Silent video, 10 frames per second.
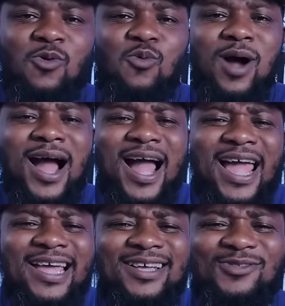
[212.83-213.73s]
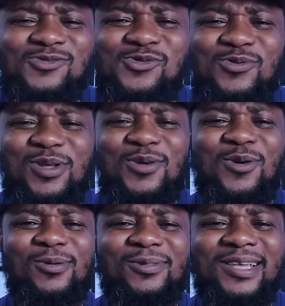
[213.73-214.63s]
why do we
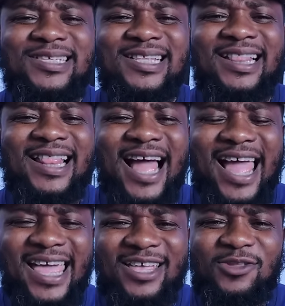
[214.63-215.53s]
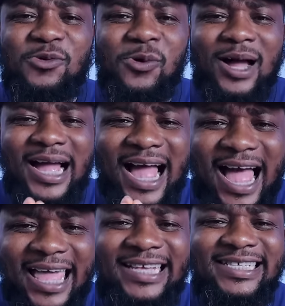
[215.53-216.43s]
always like to
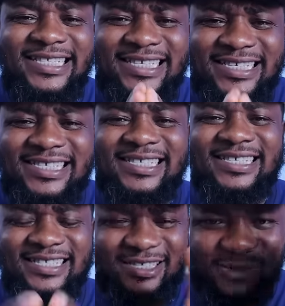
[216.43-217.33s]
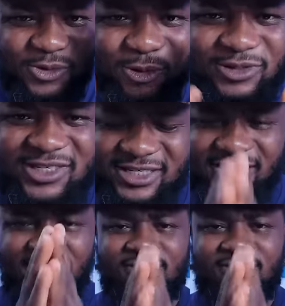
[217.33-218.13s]
hide things in this country?